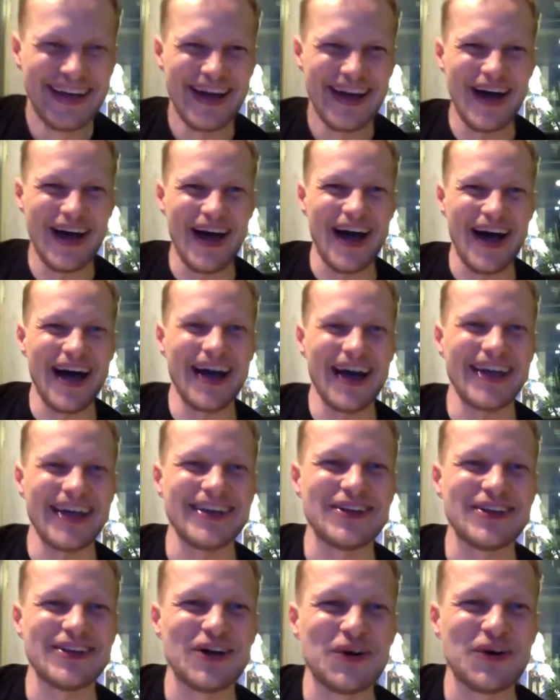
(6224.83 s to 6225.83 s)
uh,
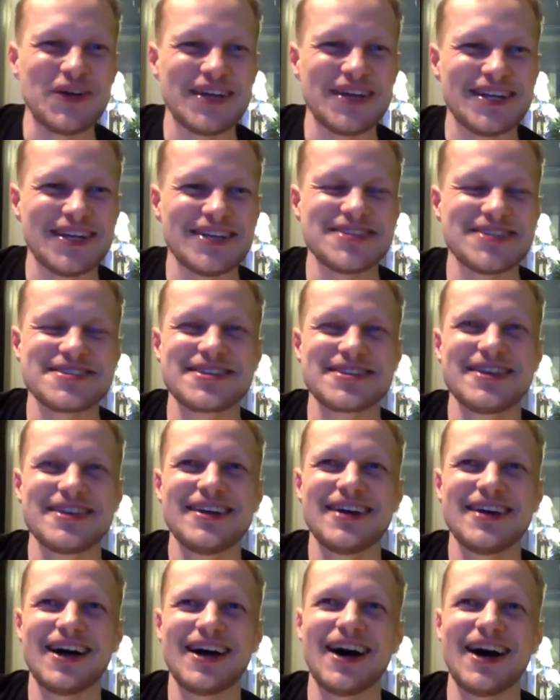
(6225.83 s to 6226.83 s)
you know, it is
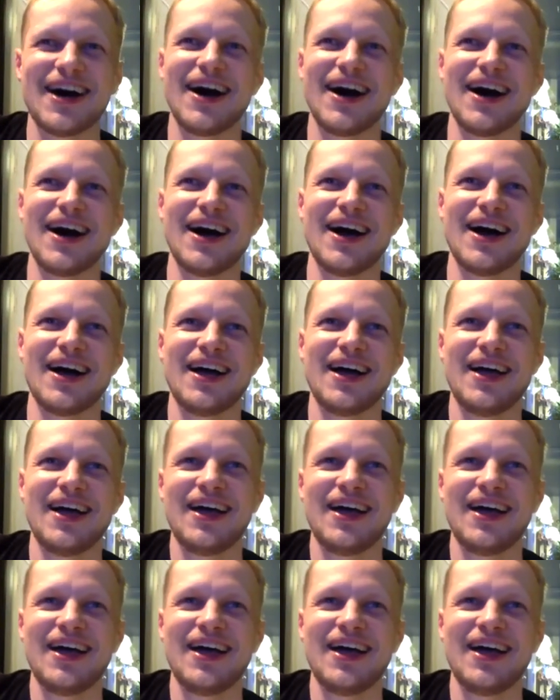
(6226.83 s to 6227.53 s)
uh,